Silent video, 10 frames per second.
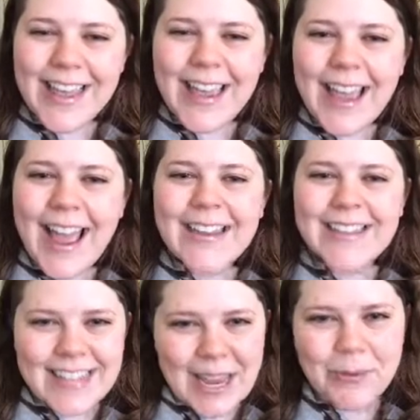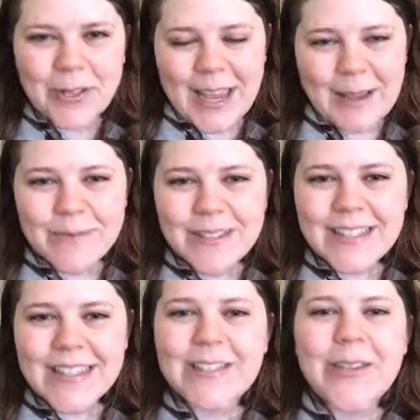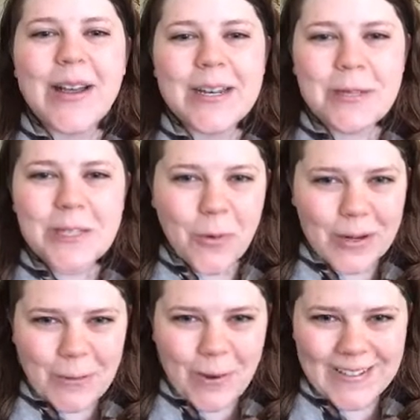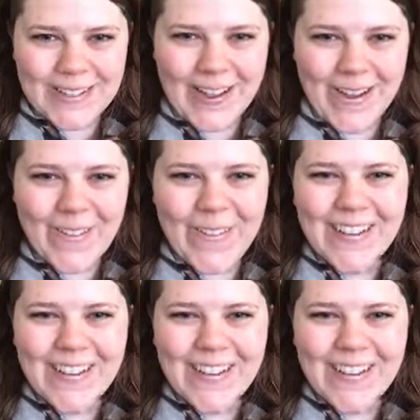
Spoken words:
they added the table games, and so you had to be 21 to go.